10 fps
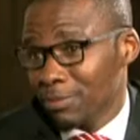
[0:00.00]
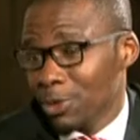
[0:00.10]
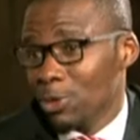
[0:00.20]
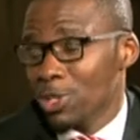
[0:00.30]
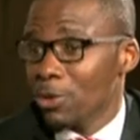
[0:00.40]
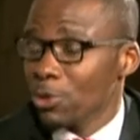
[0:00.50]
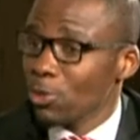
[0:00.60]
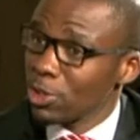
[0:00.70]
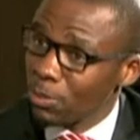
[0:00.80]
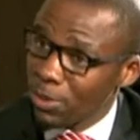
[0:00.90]
because they also
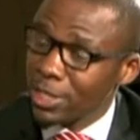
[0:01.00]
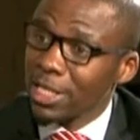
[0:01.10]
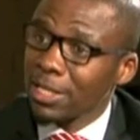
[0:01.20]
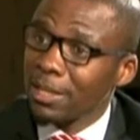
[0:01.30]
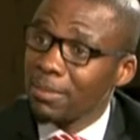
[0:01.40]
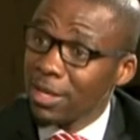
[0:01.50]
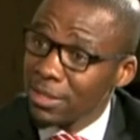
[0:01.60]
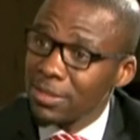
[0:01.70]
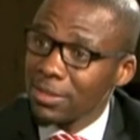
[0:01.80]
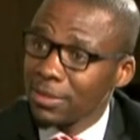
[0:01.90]
want to protect their
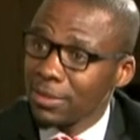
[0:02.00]
brands.